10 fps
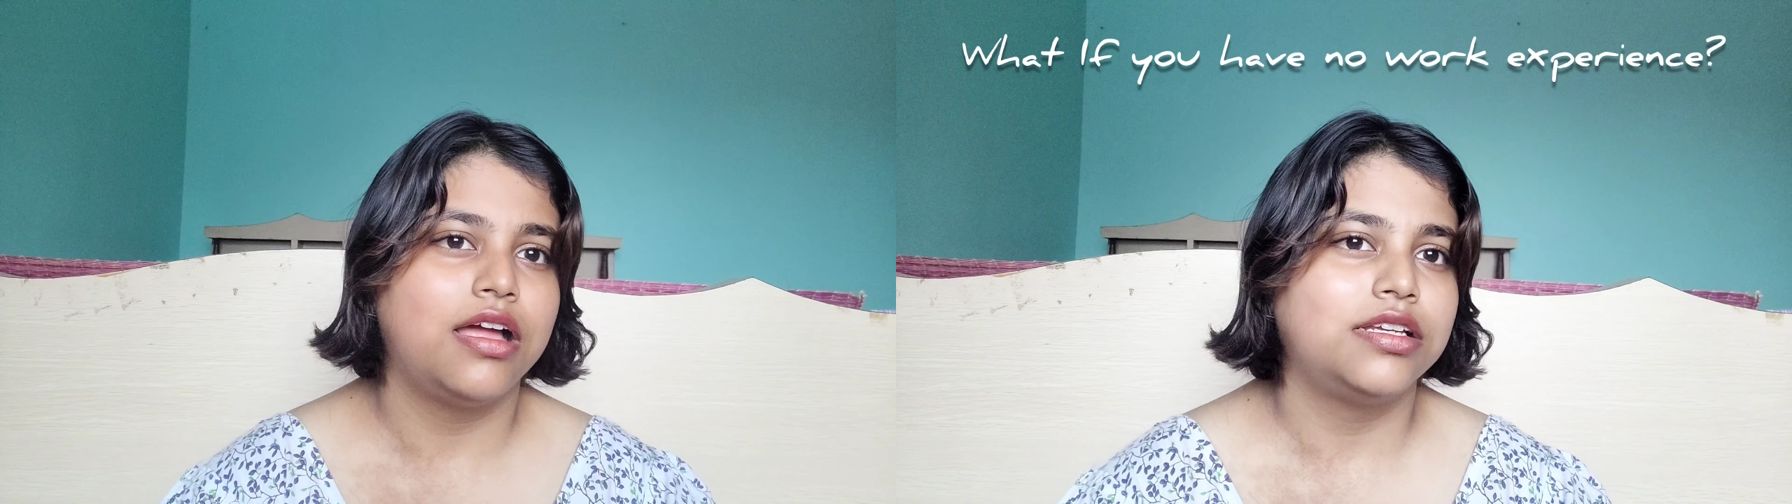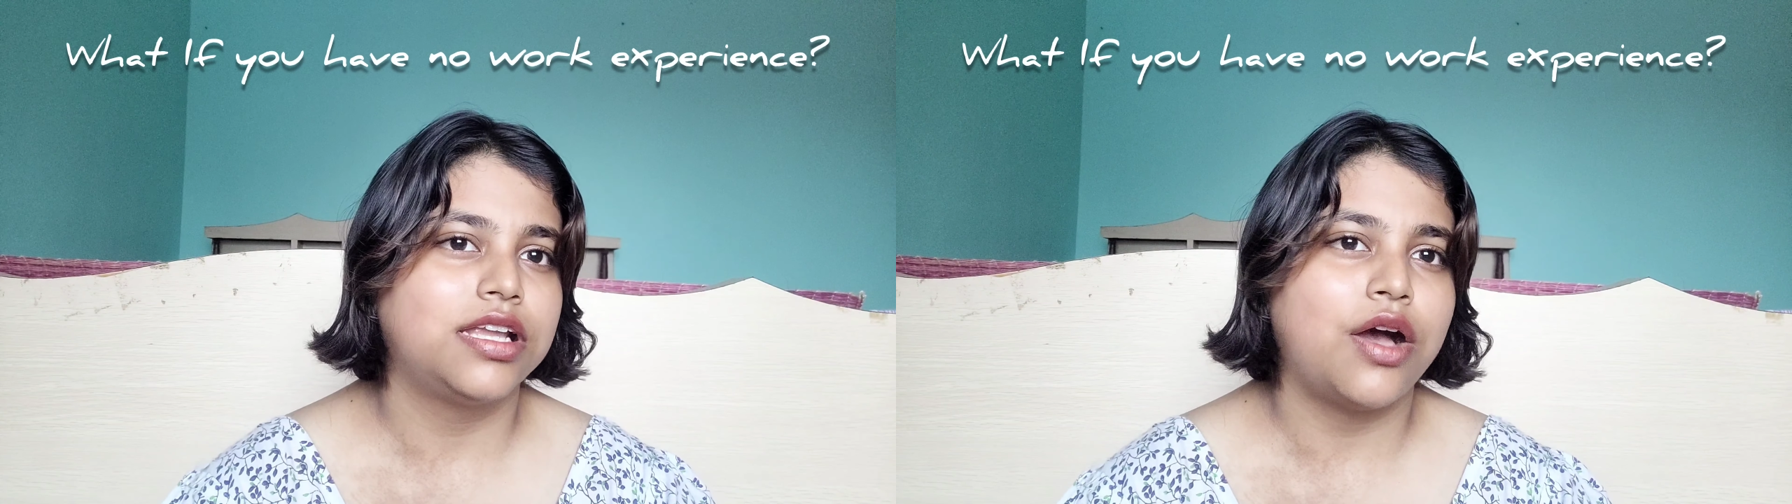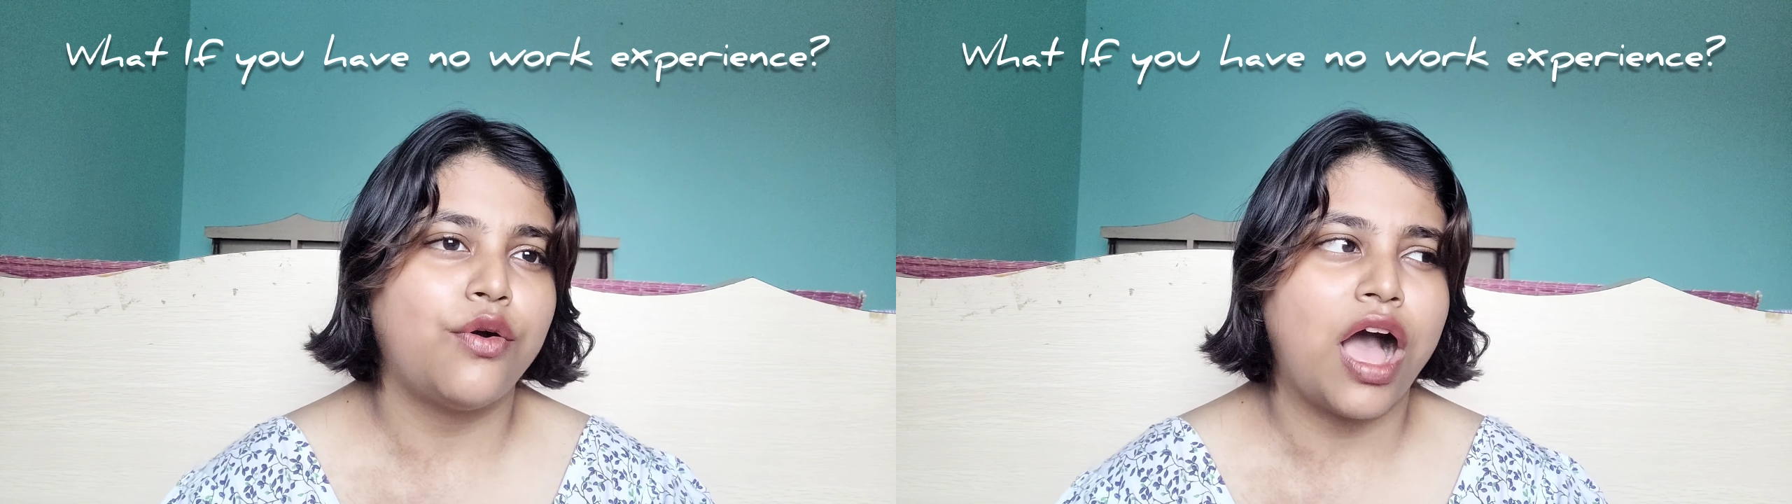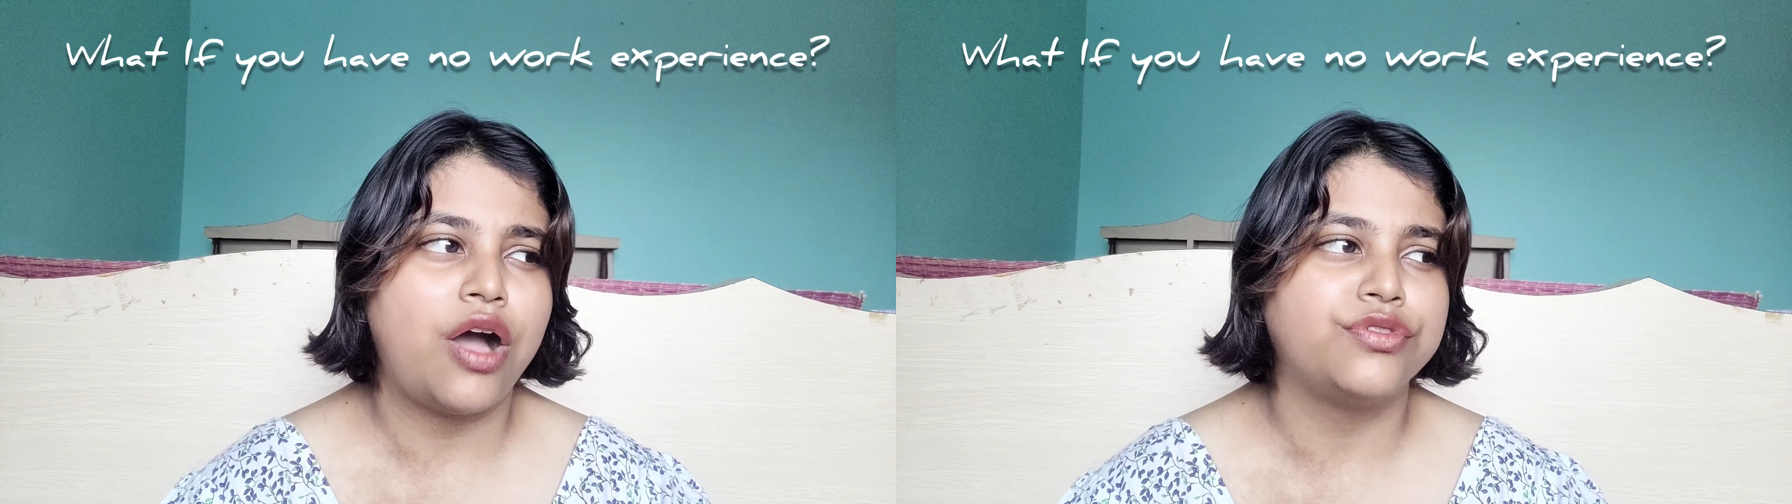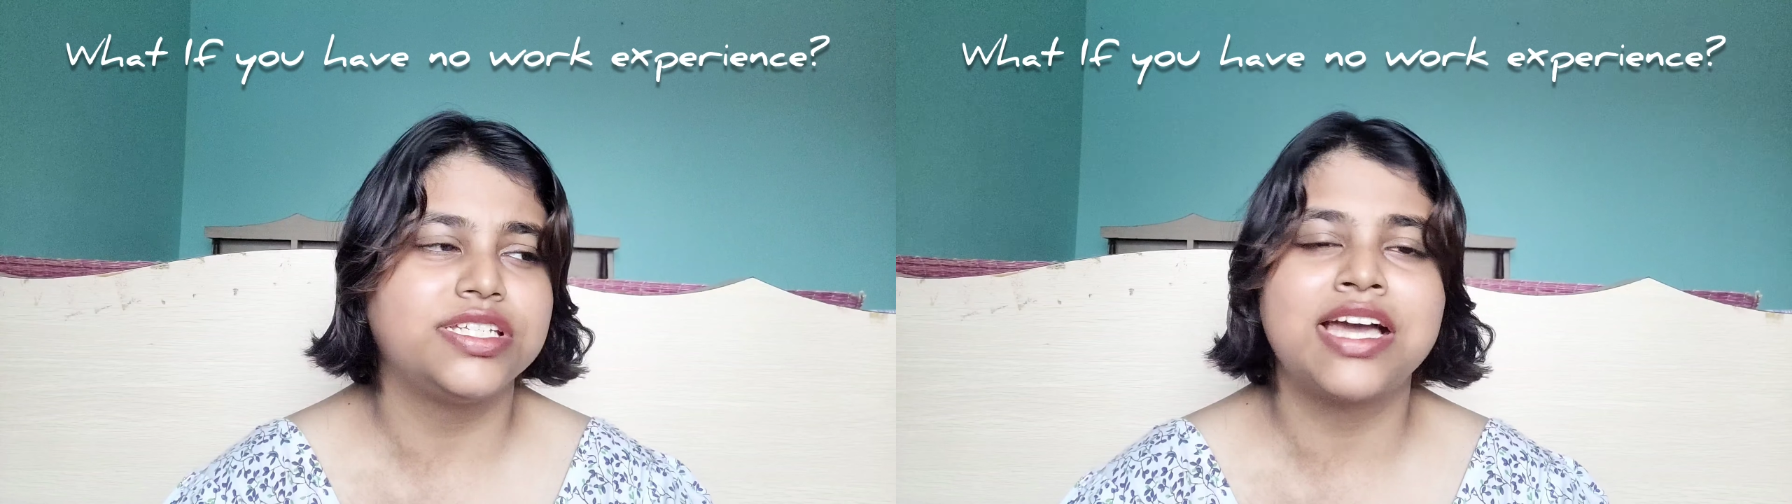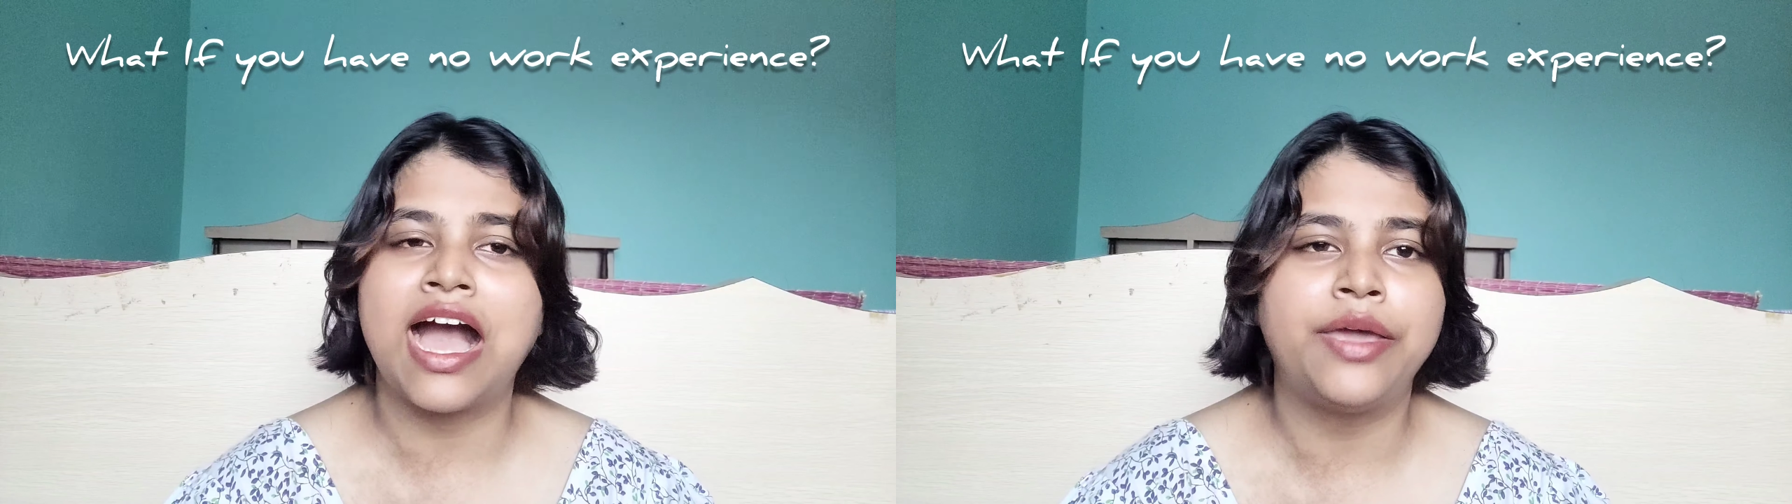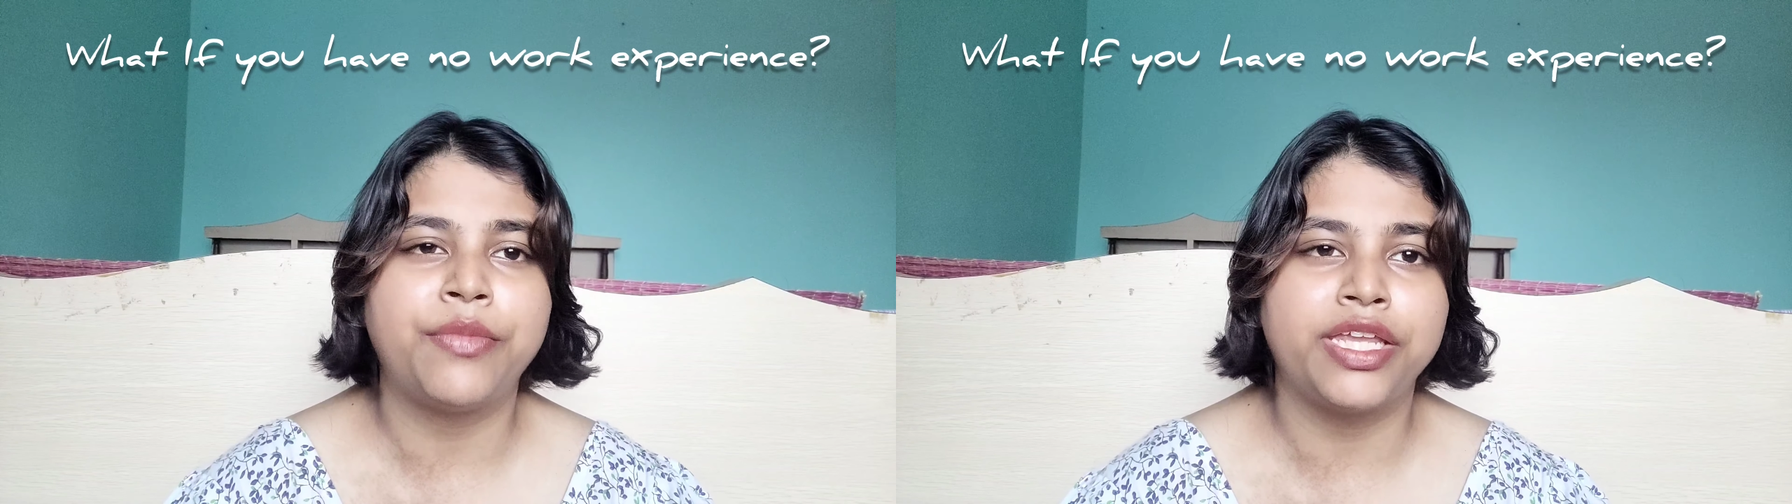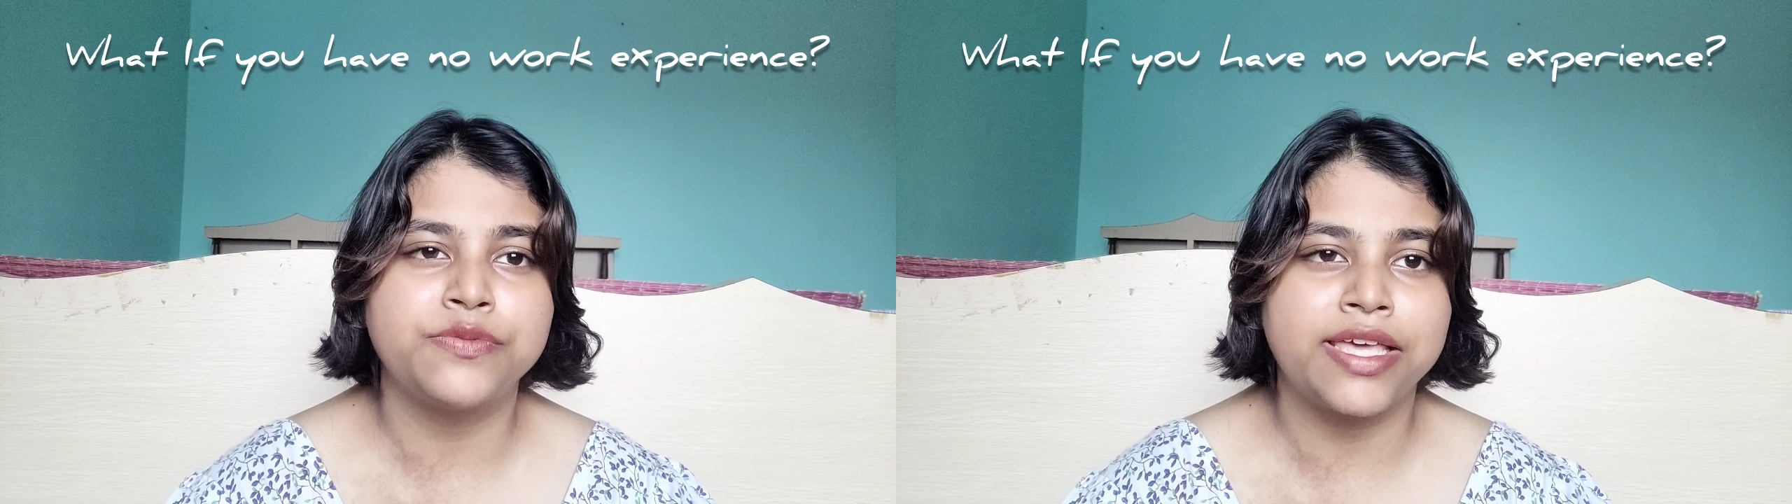Now, how did I
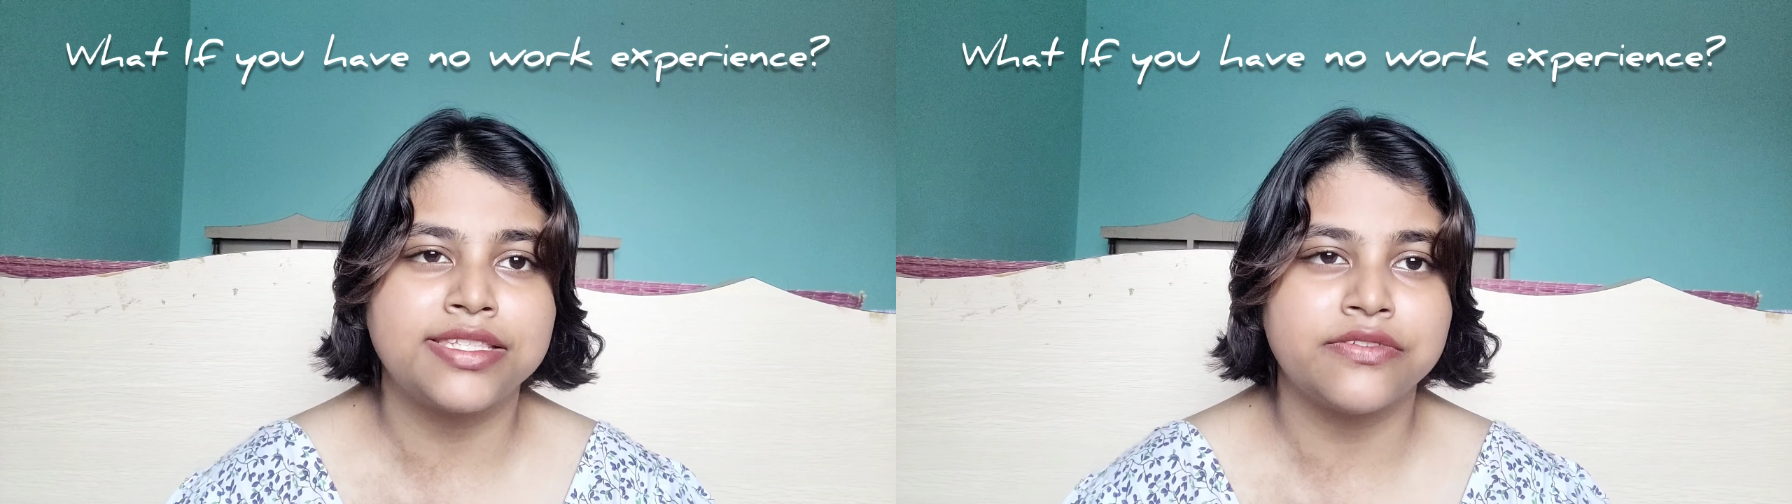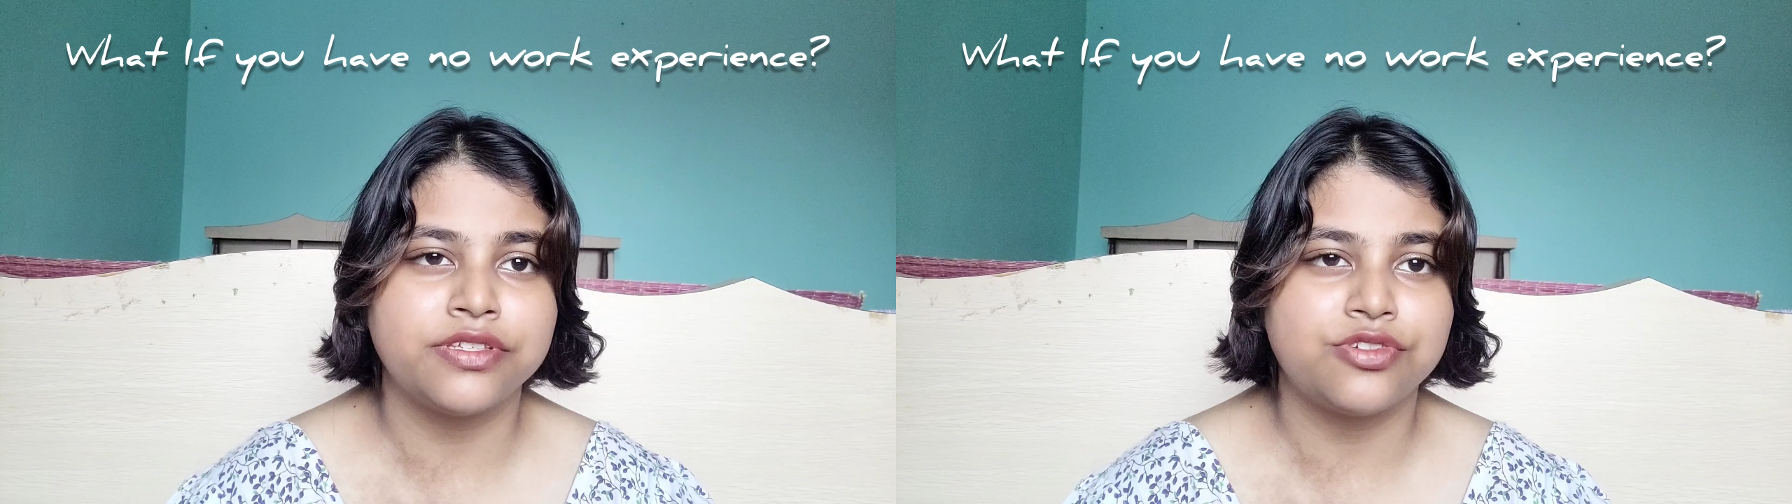make my CV